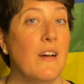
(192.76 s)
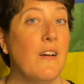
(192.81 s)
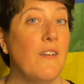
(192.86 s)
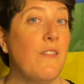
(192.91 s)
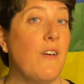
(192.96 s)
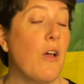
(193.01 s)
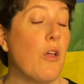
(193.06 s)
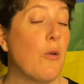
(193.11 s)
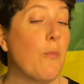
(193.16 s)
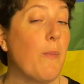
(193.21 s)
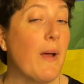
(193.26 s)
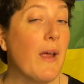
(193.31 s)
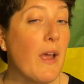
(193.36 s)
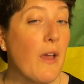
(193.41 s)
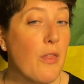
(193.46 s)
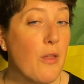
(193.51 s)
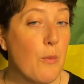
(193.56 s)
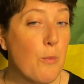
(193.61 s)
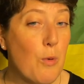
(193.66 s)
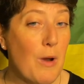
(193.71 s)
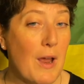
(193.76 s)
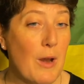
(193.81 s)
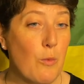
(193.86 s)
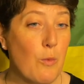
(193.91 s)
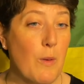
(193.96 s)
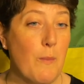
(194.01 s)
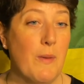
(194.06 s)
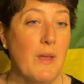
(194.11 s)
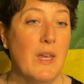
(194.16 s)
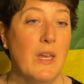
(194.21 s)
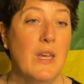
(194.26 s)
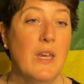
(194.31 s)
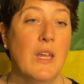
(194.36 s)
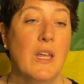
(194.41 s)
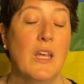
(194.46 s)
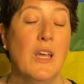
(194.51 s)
followed by other brown women,